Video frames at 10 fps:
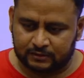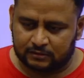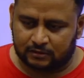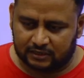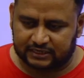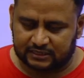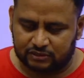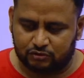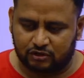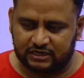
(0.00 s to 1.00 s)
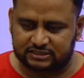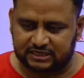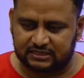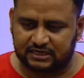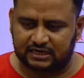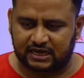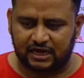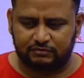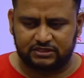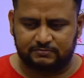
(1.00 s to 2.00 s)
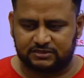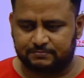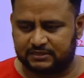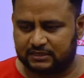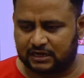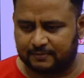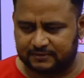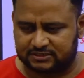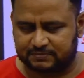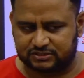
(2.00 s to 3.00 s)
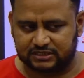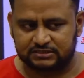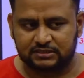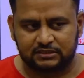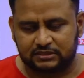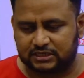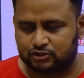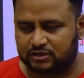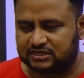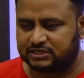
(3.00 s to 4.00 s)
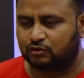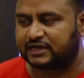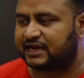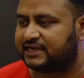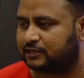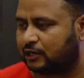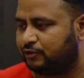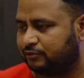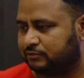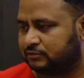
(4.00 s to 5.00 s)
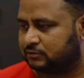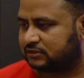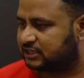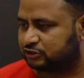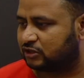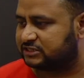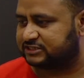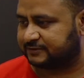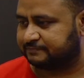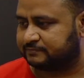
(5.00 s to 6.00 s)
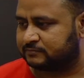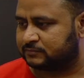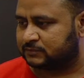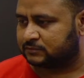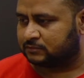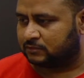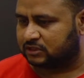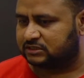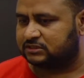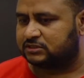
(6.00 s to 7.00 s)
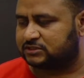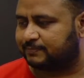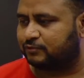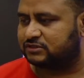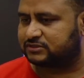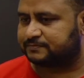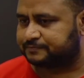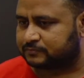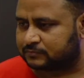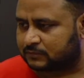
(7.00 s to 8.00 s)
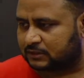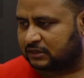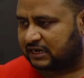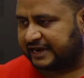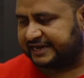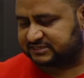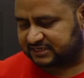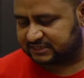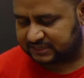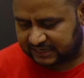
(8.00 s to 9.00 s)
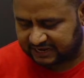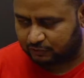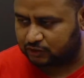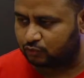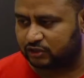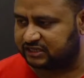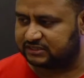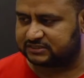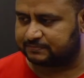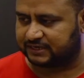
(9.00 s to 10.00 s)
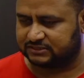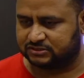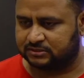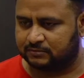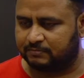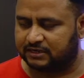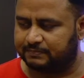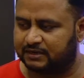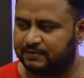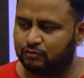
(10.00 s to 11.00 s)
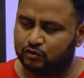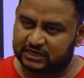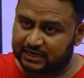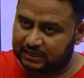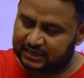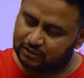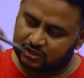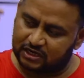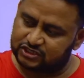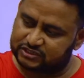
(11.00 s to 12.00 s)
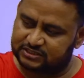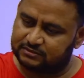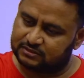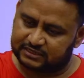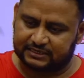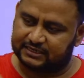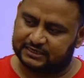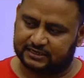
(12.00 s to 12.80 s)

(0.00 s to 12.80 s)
okay, you go and say that I have this much money, I am this much rich. They should not say, okay, I will include you. They should not say. Okay. Suppose I say that I want to vote in this place, but my voter electoral list is in Karnataka.